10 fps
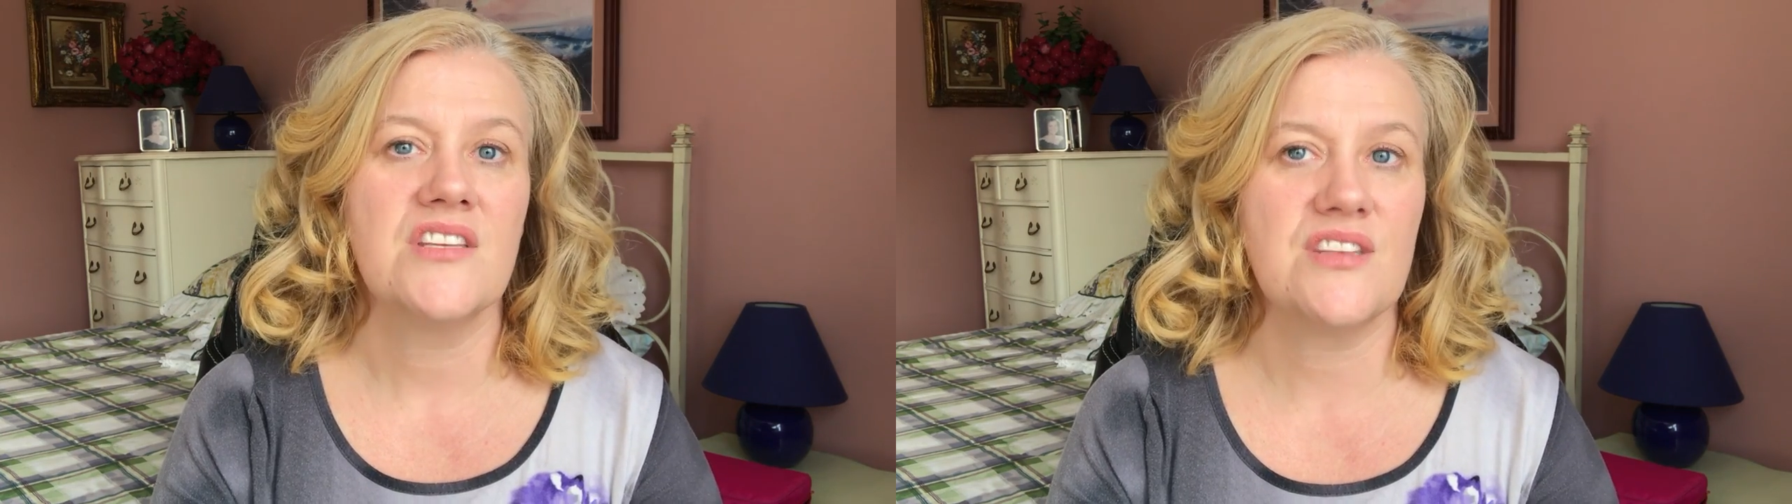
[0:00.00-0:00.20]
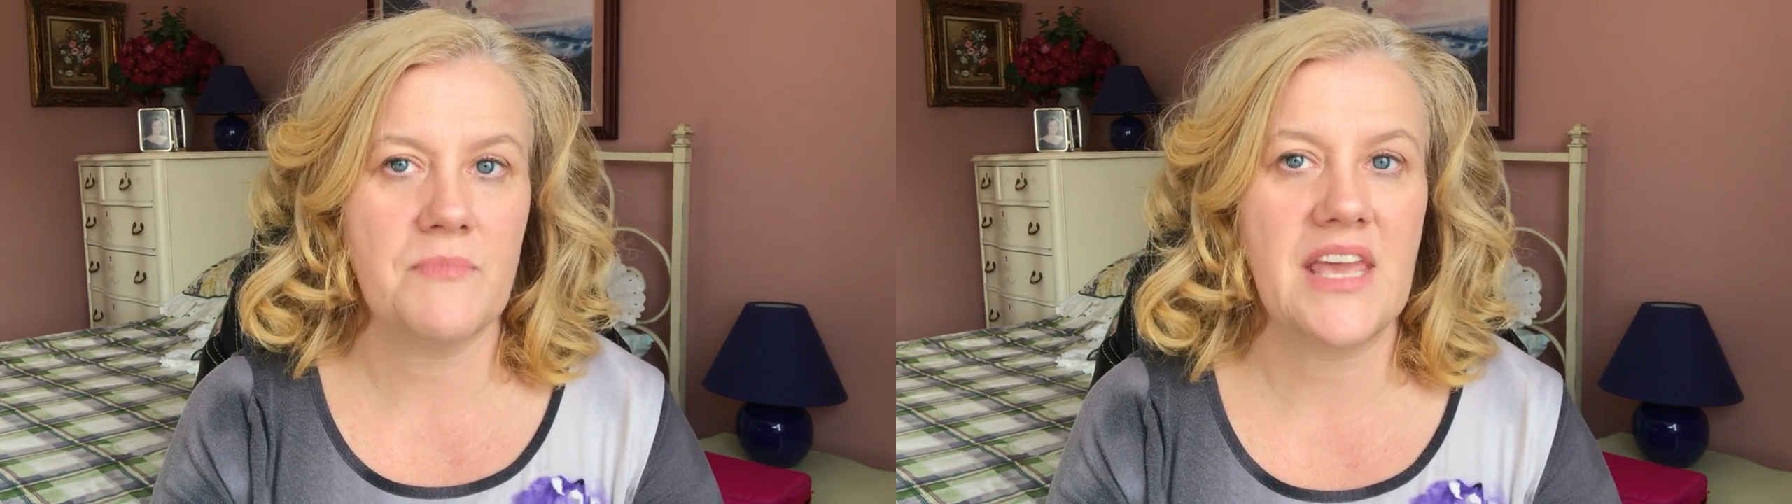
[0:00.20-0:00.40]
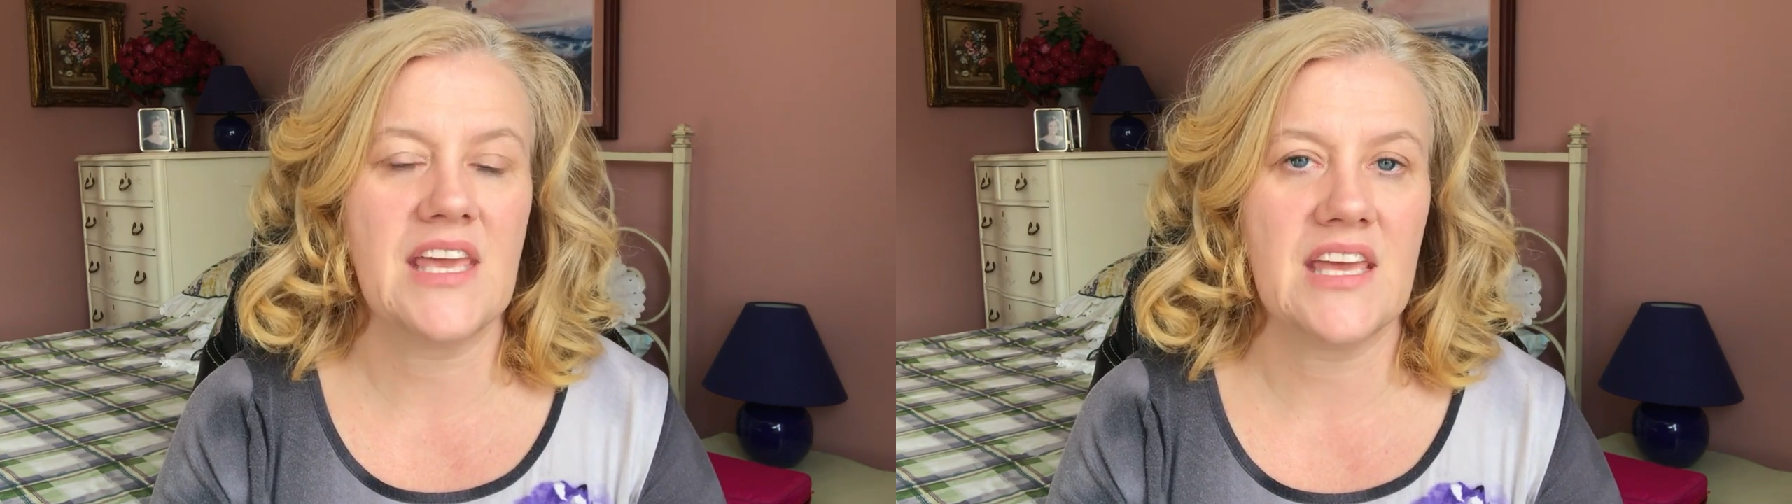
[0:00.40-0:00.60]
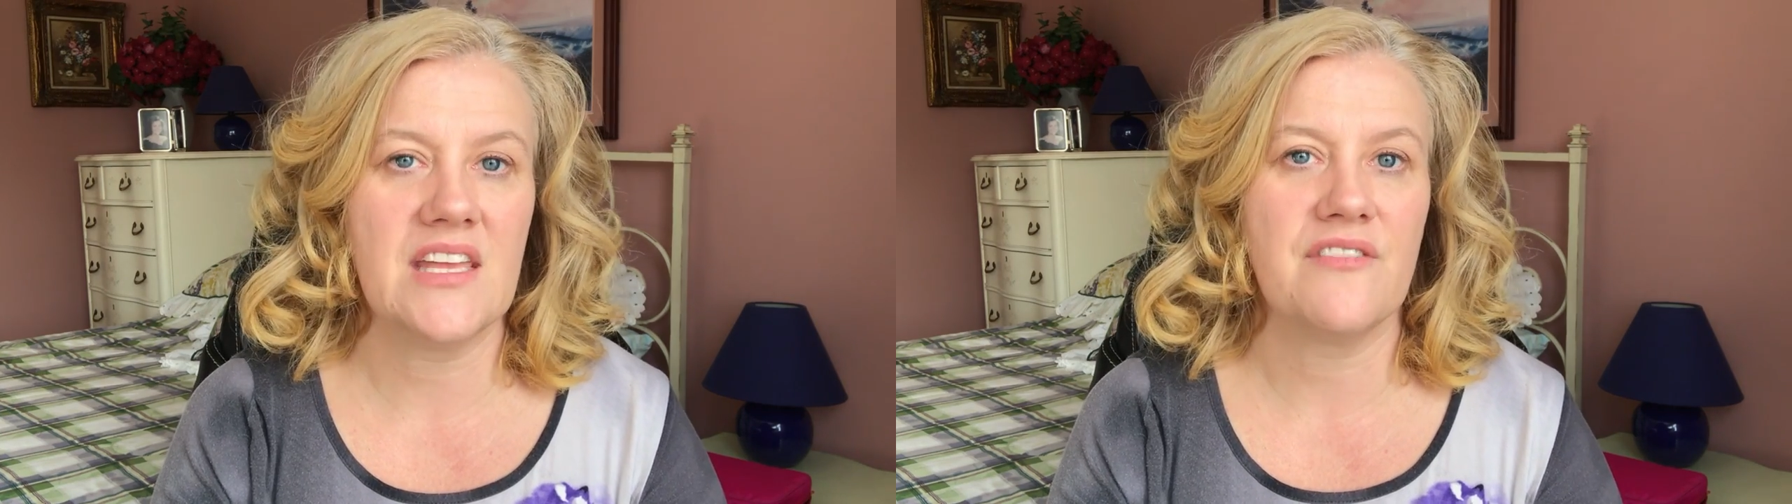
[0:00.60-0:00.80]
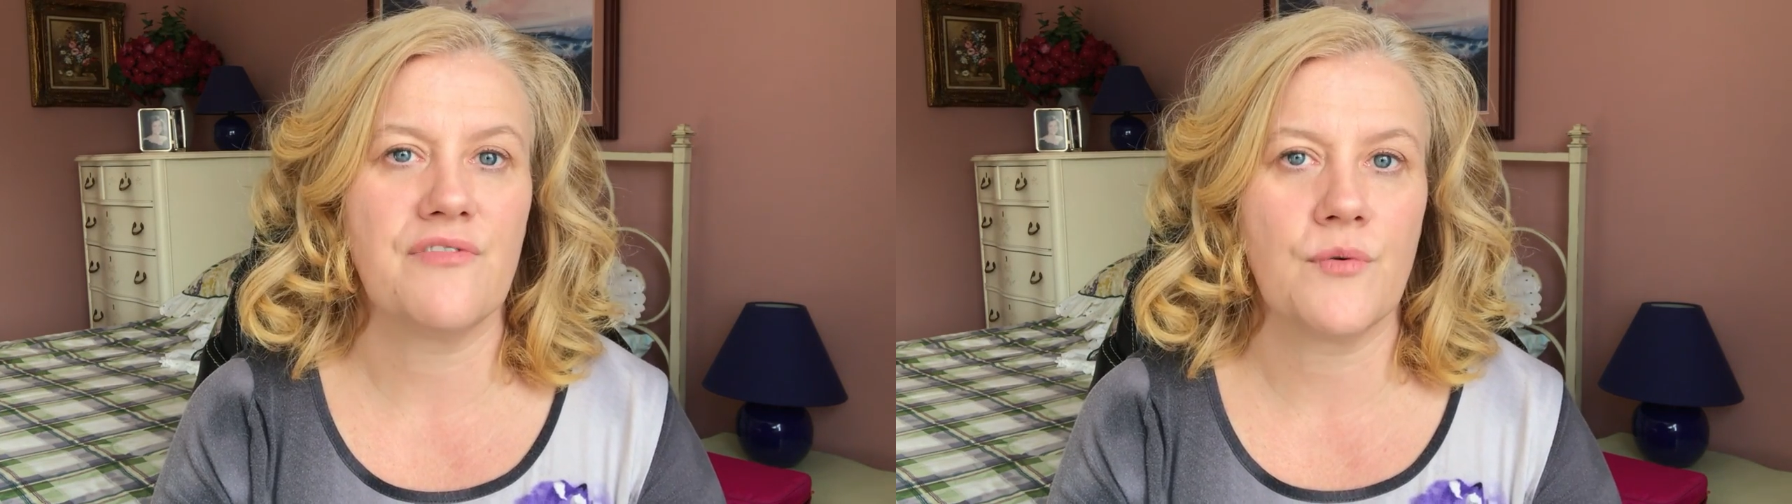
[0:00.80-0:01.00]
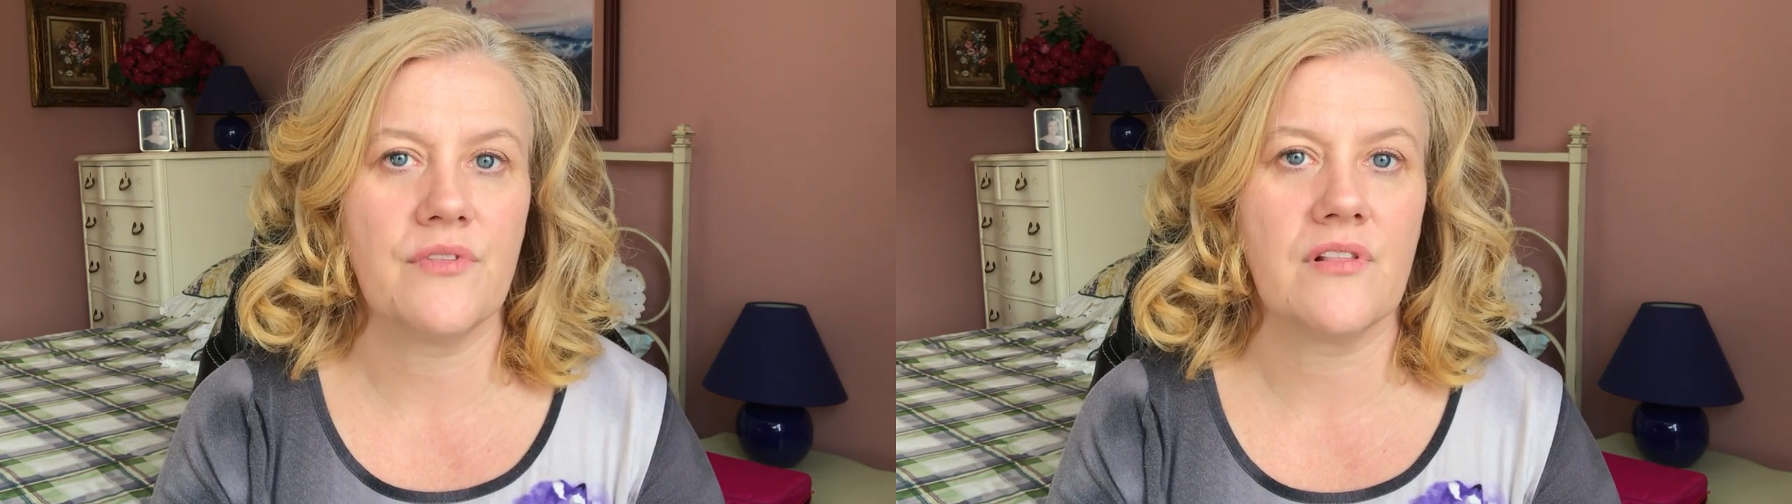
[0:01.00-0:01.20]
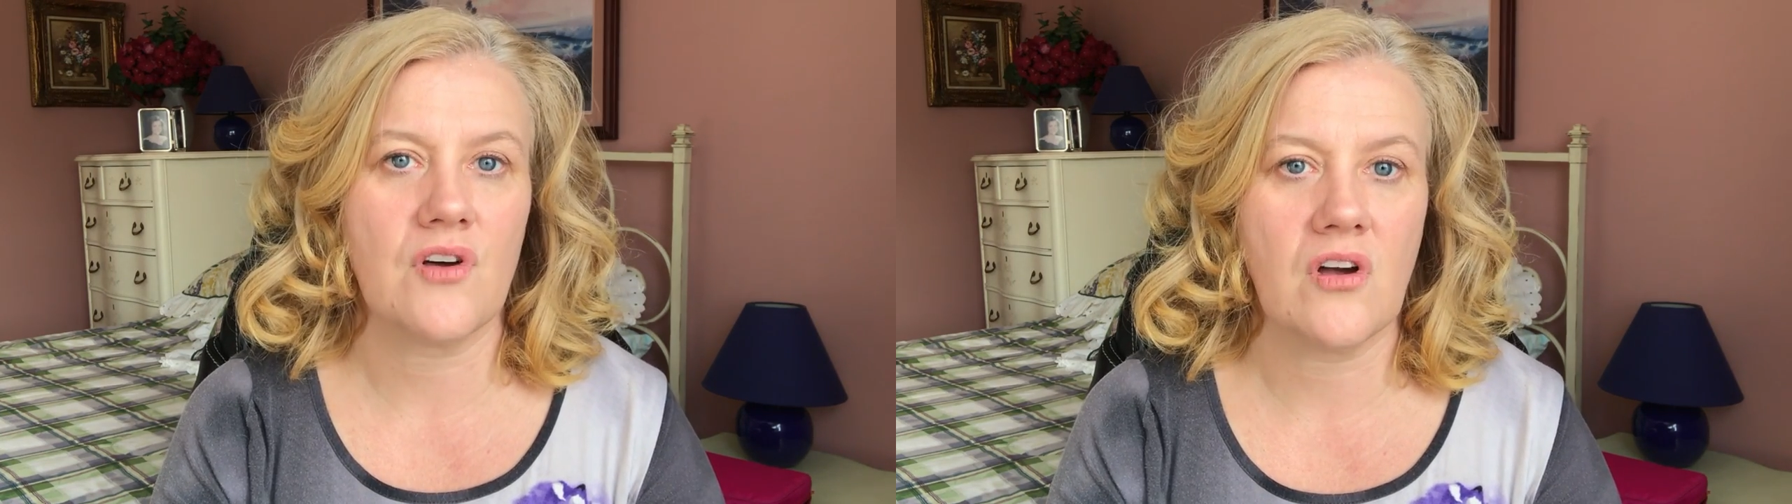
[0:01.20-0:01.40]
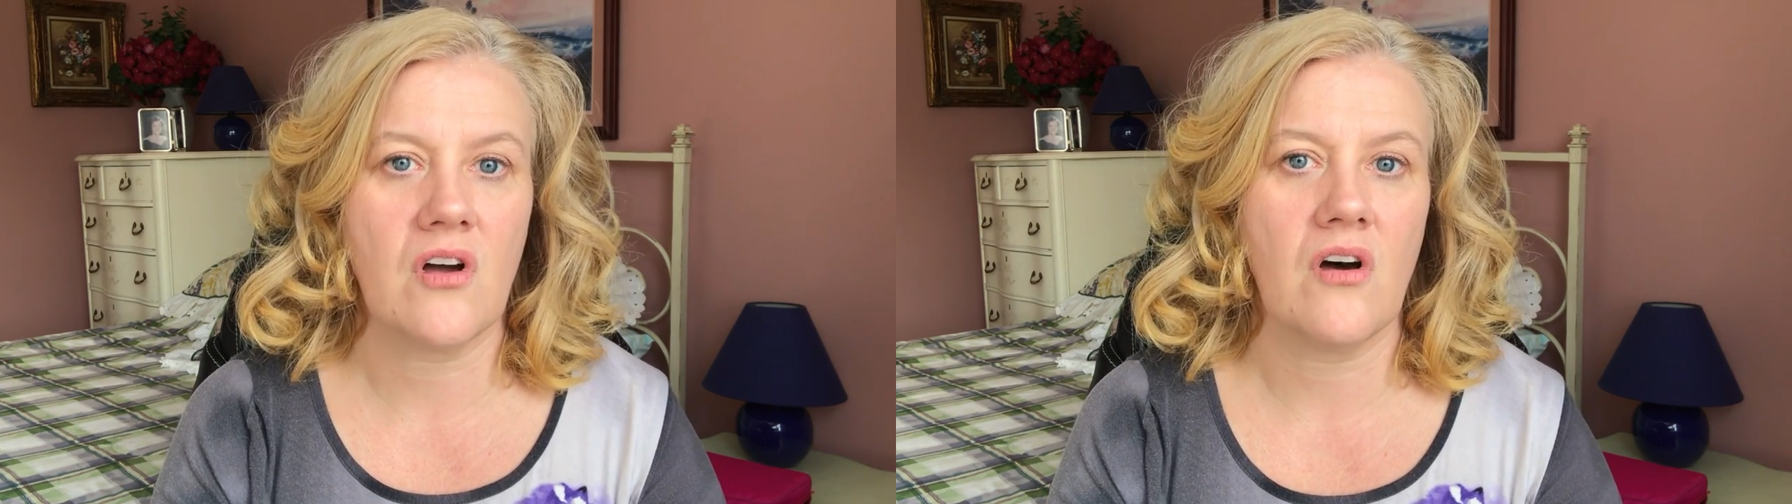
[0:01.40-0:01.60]
to make it for the
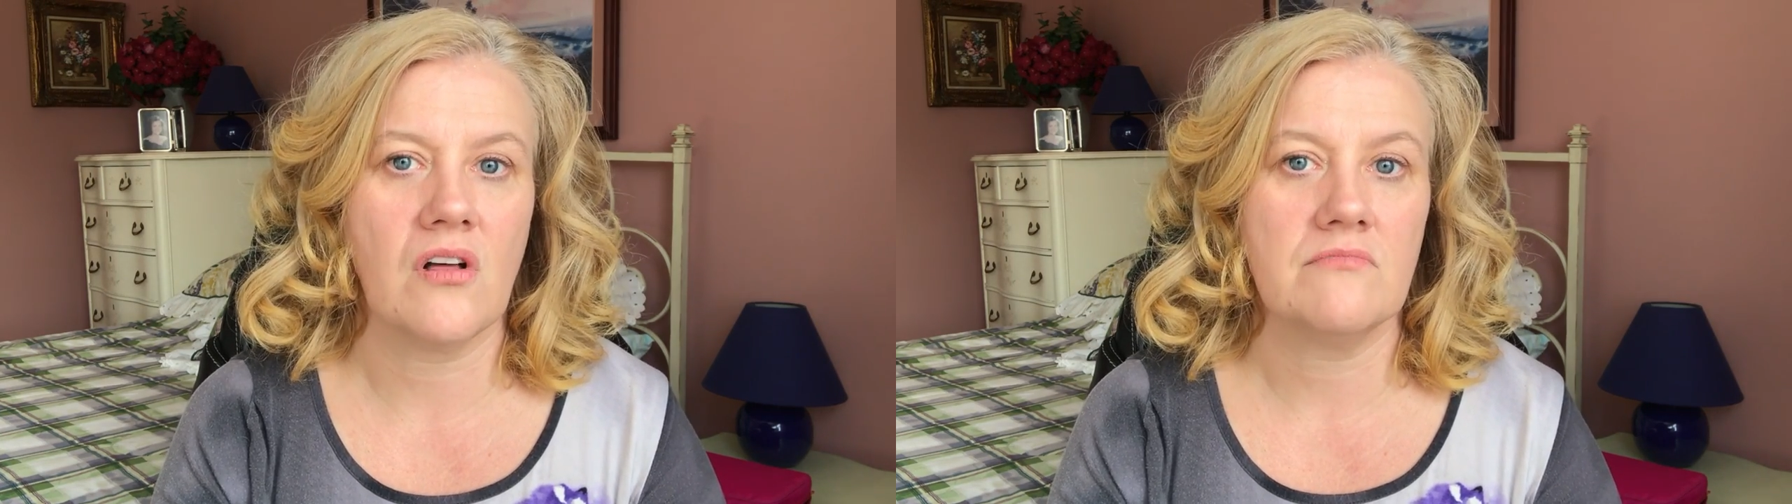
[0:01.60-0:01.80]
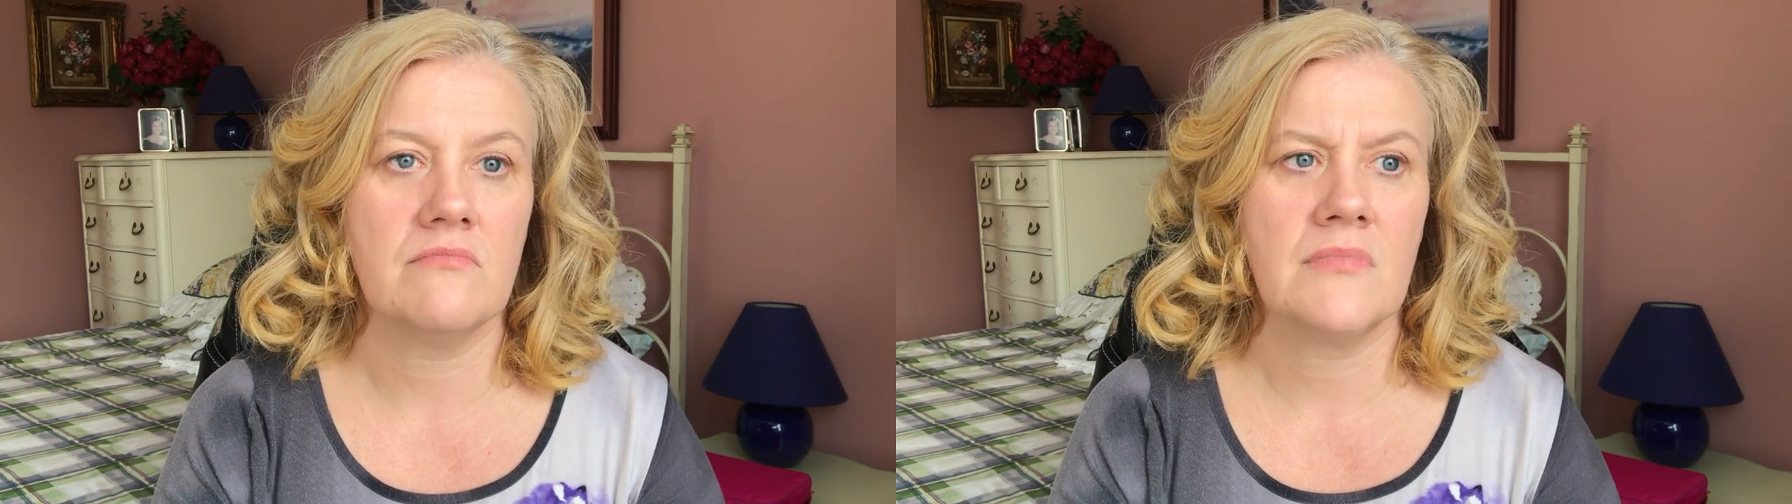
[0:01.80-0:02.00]
long haul.